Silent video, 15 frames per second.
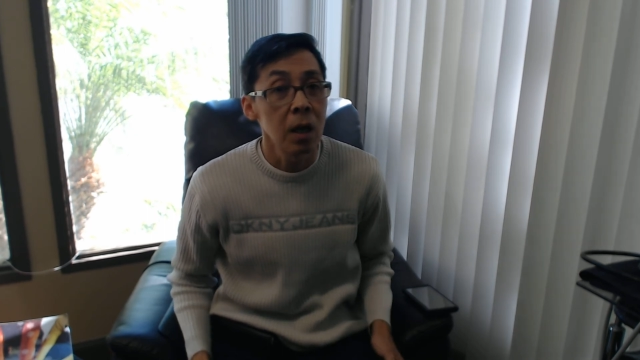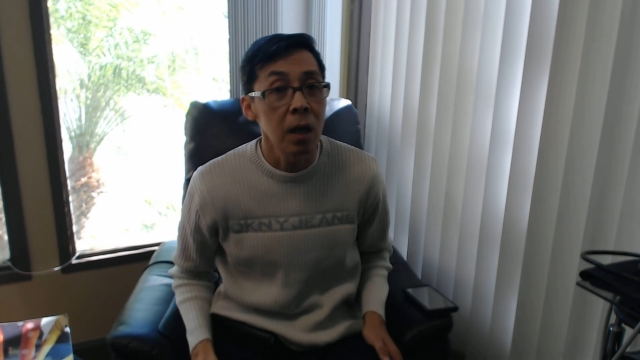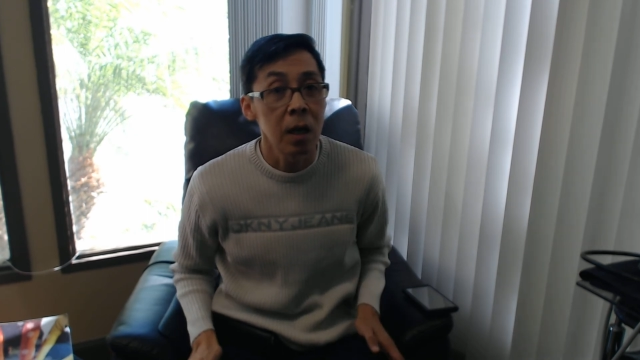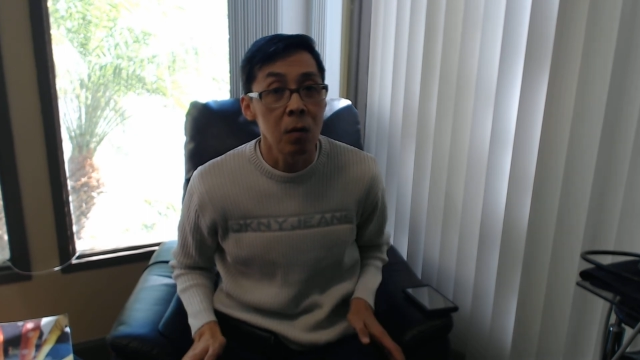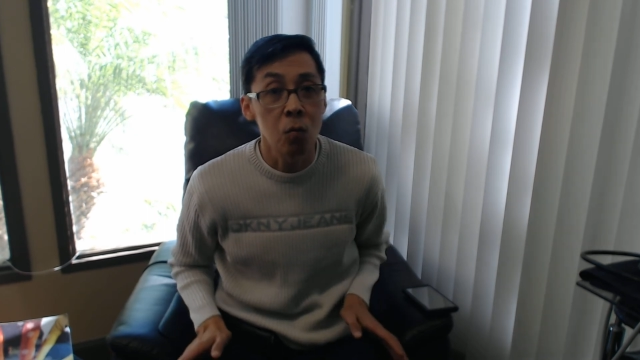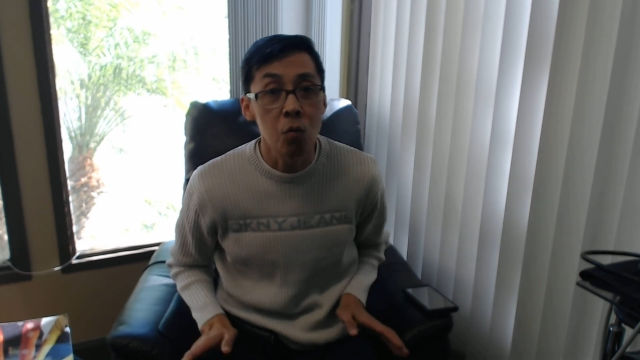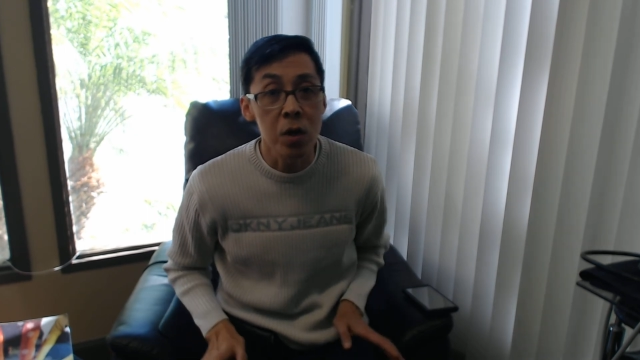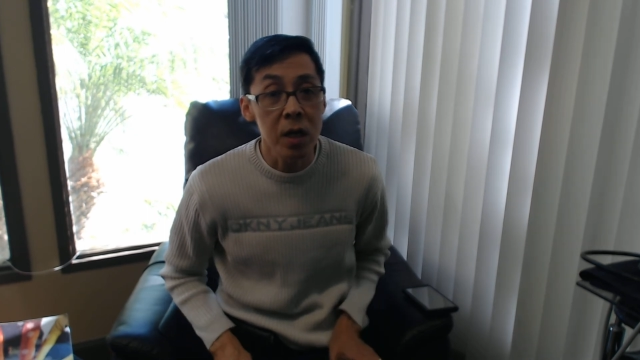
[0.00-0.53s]

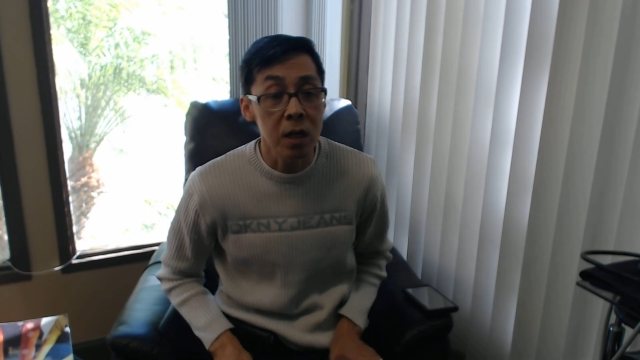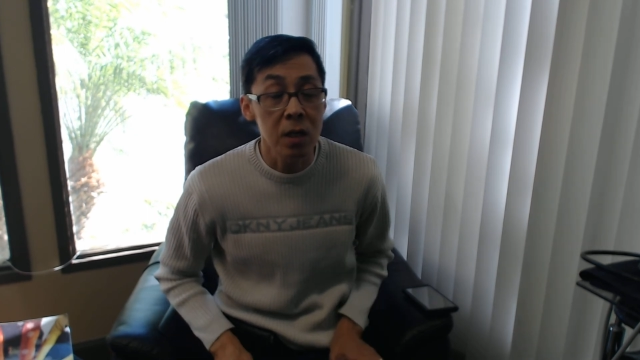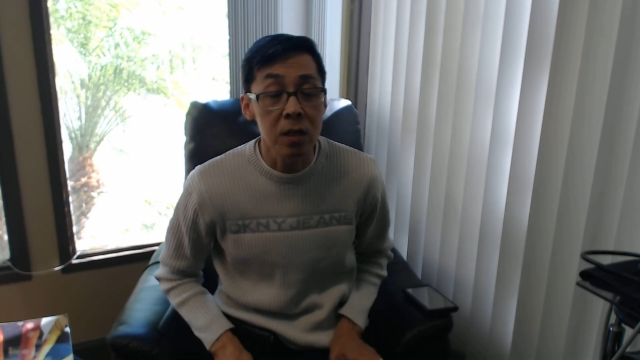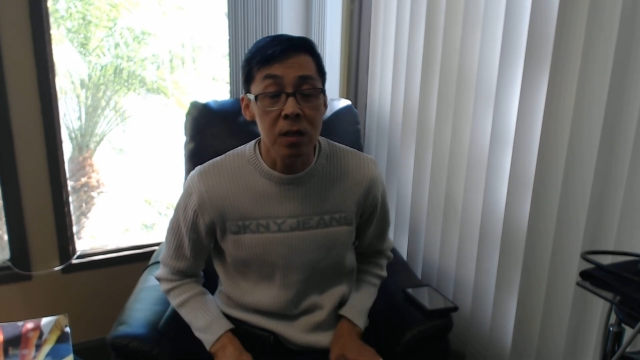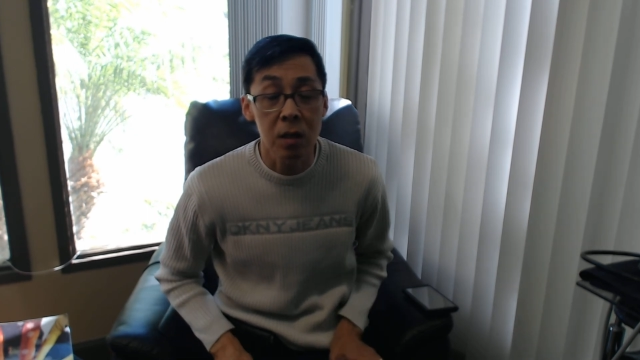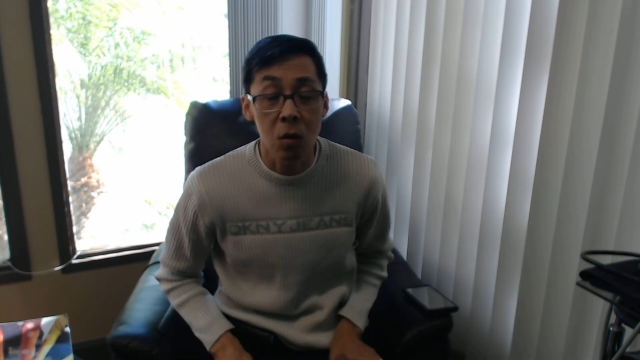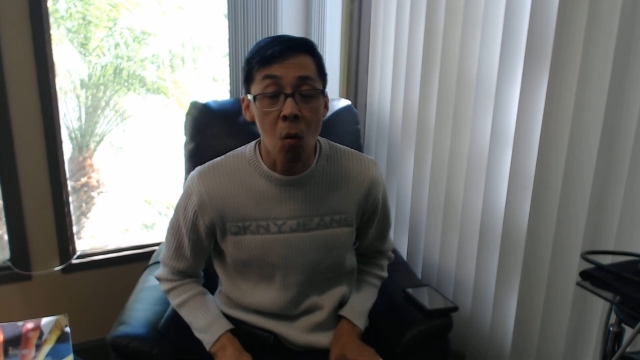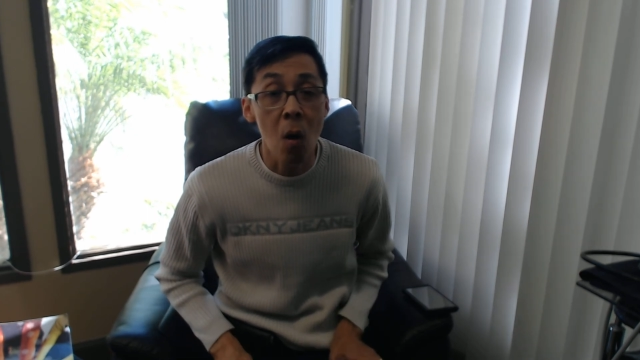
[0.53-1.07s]
and weakens
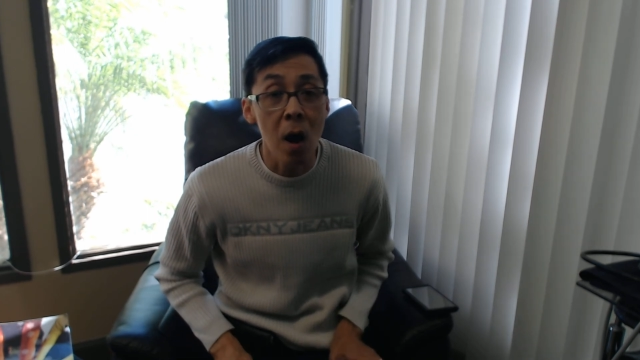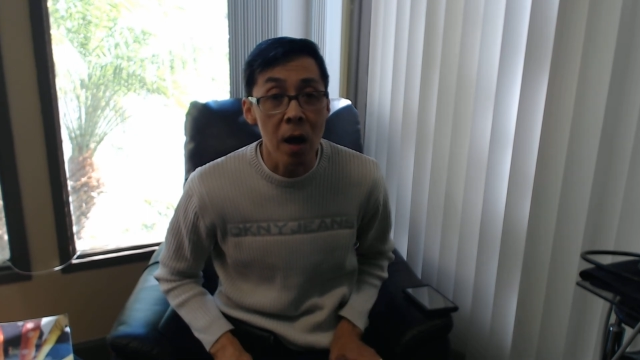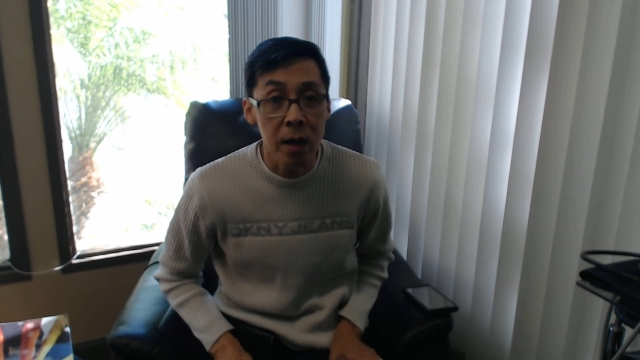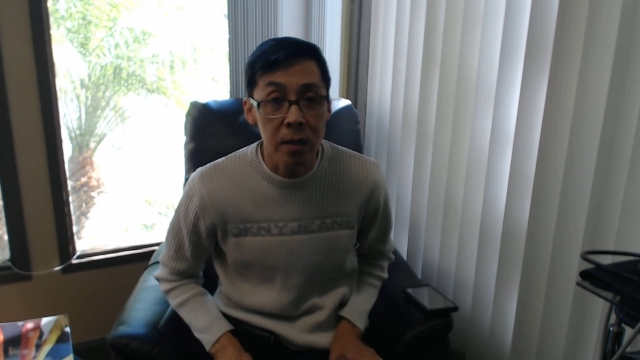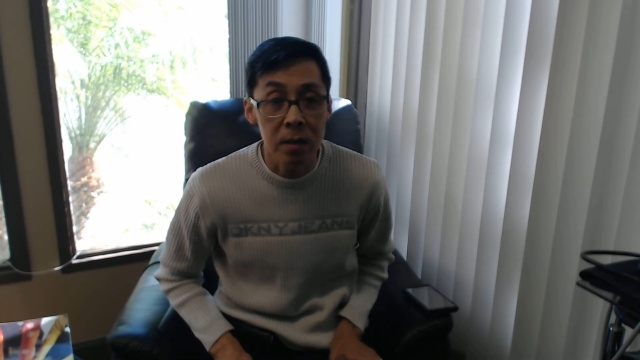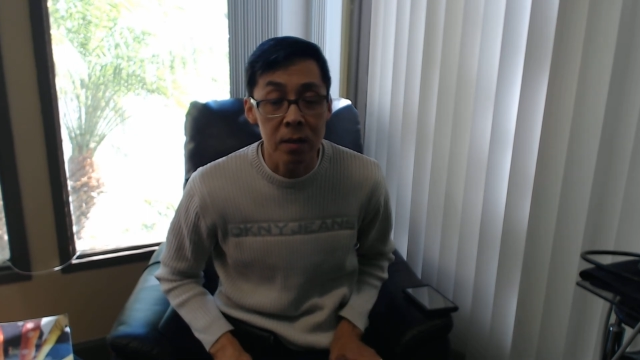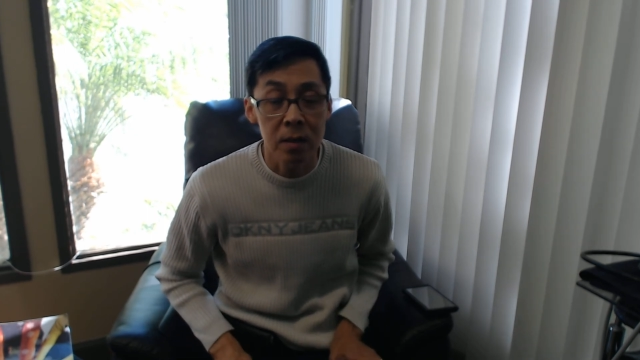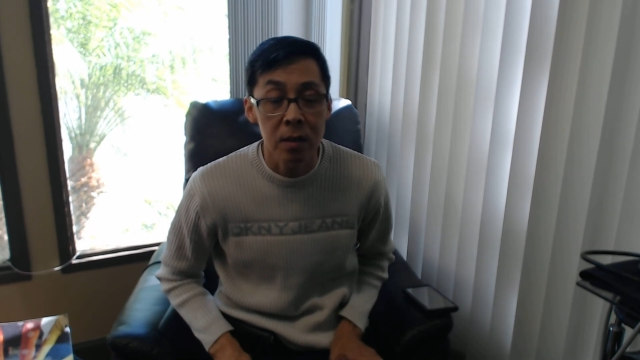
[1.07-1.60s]
the
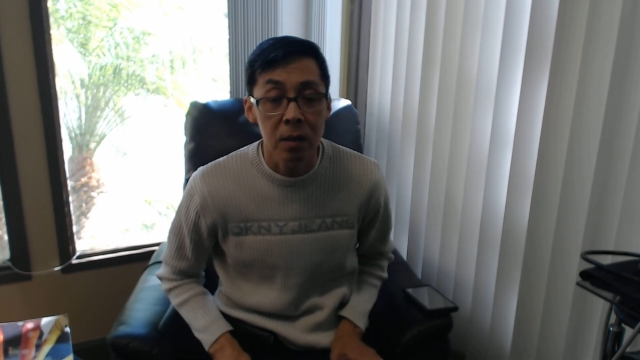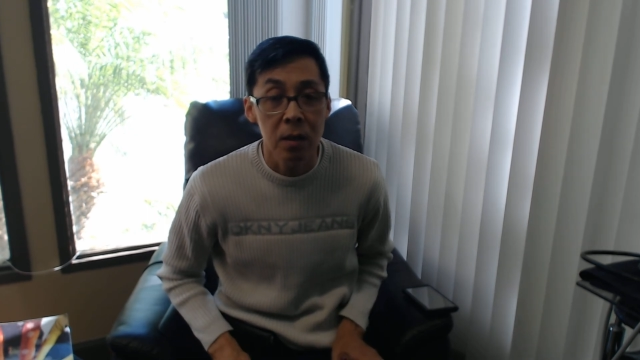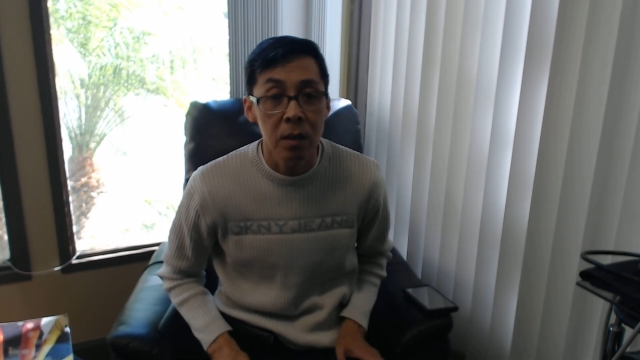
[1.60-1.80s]
quads.